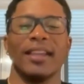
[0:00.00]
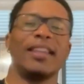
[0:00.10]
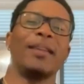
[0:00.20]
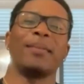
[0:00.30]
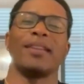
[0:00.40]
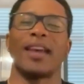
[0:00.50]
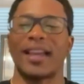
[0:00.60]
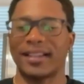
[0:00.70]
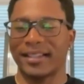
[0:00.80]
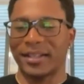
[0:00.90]
keeping
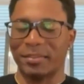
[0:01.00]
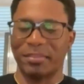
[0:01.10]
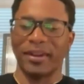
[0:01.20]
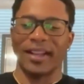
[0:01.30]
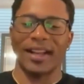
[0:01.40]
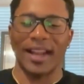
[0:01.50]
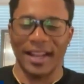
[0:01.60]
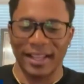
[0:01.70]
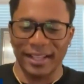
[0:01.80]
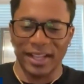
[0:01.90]
that your brain at
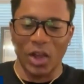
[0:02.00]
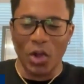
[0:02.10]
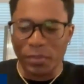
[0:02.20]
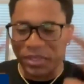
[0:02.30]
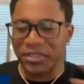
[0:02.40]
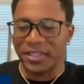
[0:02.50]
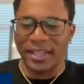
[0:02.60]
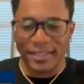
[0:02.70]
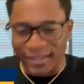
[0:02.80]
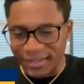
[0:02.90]
a, a
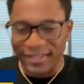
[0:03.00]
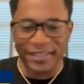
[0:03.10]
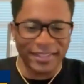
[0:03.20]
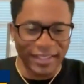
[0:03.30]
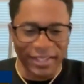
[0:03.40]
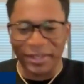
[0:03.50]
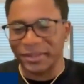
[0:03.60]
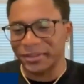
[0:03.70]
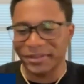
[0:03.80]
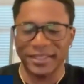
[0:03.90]
homeostasis, you
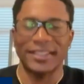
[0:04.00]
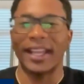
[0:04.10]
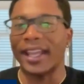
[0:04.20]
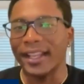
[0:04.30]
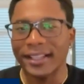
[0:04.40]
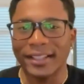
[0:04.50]
know, state.